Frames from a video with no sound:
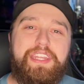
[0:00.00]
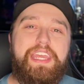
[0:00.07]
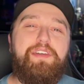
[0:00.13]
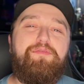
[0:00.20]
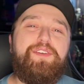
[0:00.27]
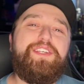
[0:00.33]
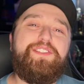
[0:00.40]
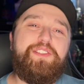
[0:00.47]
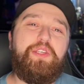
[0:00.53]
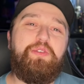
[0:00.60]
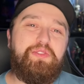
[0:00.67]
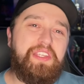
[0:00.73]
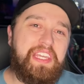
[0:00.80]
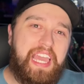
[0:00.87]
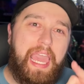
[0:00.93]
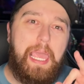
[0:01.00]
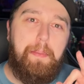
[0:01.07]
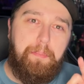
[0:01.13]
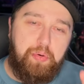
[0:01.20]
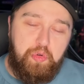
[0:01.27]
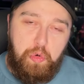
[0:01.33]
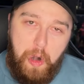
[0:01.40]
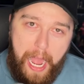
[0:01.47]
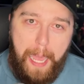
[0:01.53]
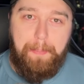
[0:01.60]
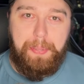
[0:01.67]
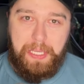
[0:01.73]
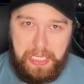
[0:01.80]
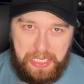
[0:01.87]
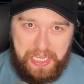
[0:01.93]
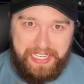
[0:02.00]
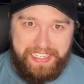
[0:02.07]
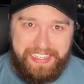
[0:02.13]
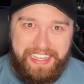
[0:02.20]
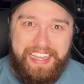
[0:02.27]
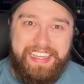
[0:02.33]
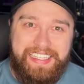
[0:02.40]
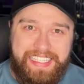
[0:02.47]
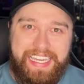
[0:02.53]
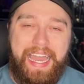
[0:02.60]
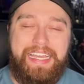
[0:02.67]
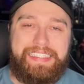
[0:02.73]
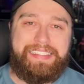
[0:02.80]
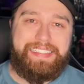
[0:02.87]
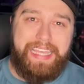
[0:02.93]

if he's using a prop gun. Yes,